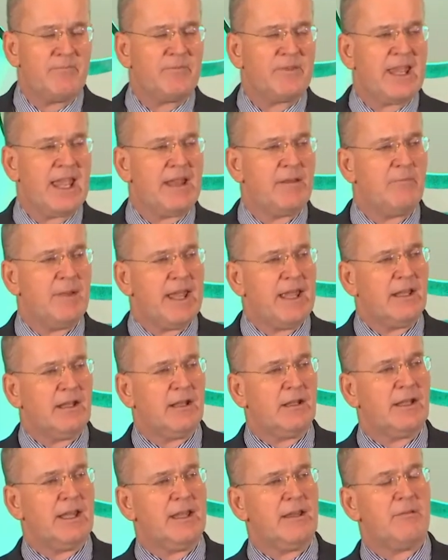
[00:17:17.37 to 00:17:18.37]
Ken
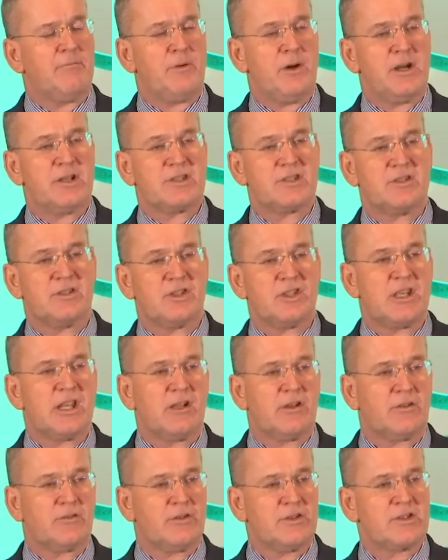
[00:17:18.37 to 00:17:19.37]
Mandel and the Boston
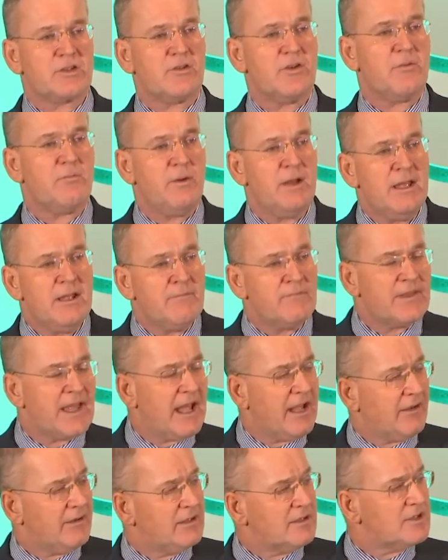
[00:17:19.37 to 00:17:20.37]
Children's Group.
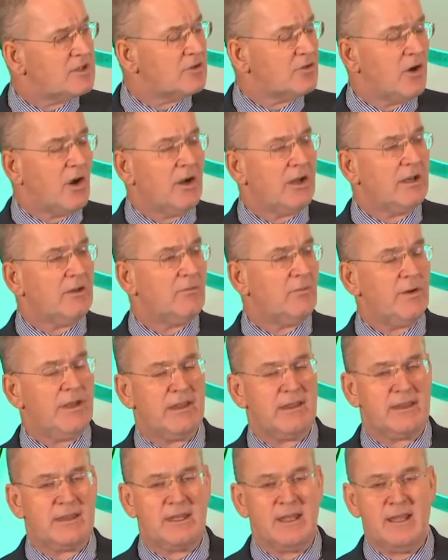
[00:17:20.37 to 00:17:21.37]
That started
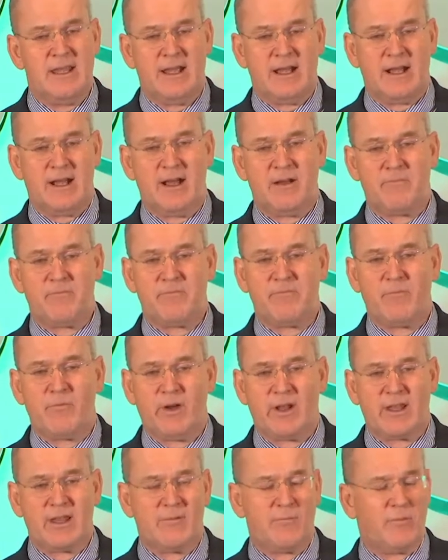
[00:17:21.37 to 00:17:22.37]
with
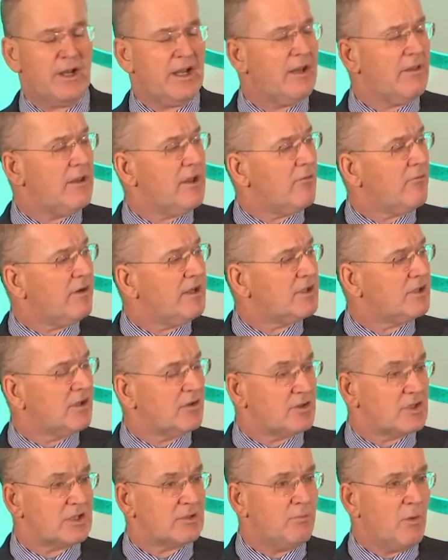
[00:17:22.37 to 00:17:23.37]
one of the
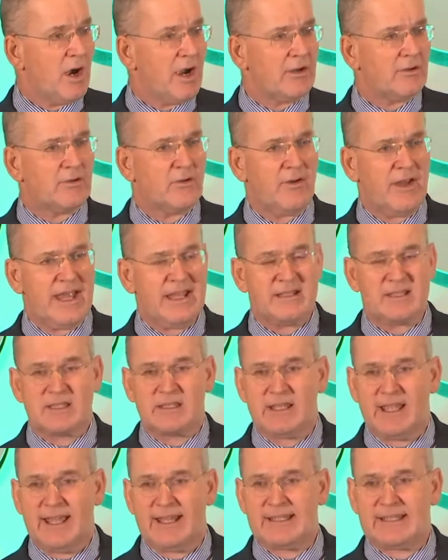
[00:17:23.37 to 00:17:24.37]
original SMART grants
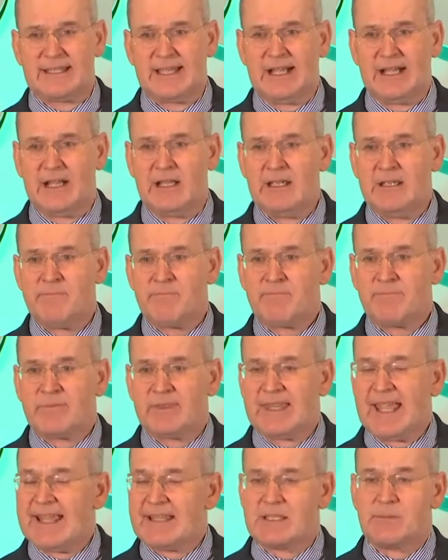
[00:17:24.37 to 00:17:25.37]
that
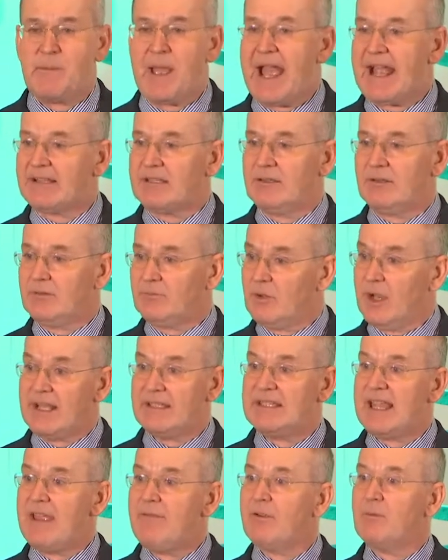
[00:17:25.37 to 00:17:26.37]
dates back to
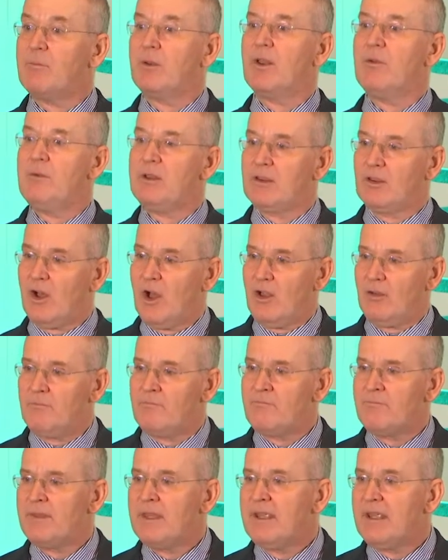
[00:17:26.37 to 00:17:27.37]
David Blumenthal
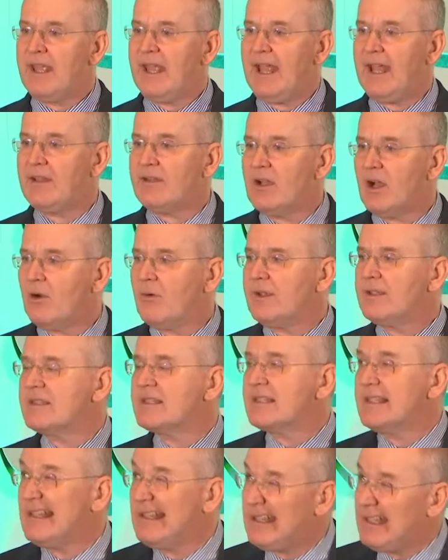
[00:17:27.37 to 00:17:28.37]
and
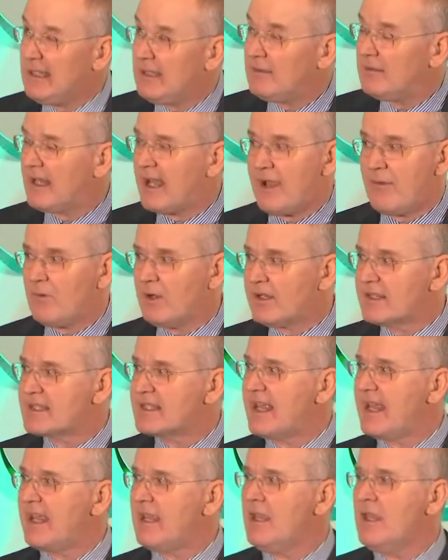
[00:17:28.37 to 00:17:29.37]
ONC in, I want to
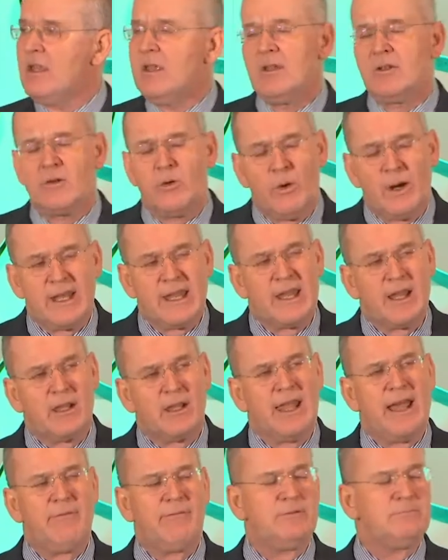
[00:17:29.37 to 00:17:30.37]
say,
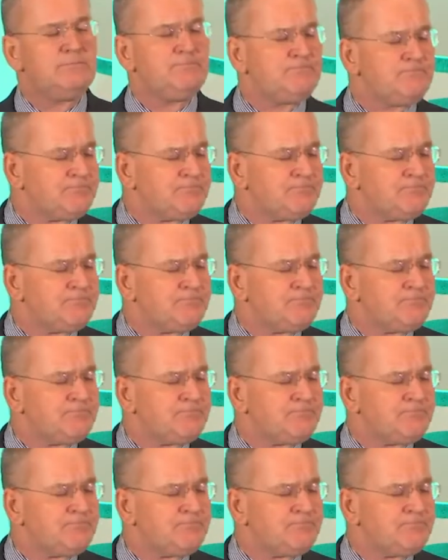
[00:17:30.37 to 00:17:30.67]
2011.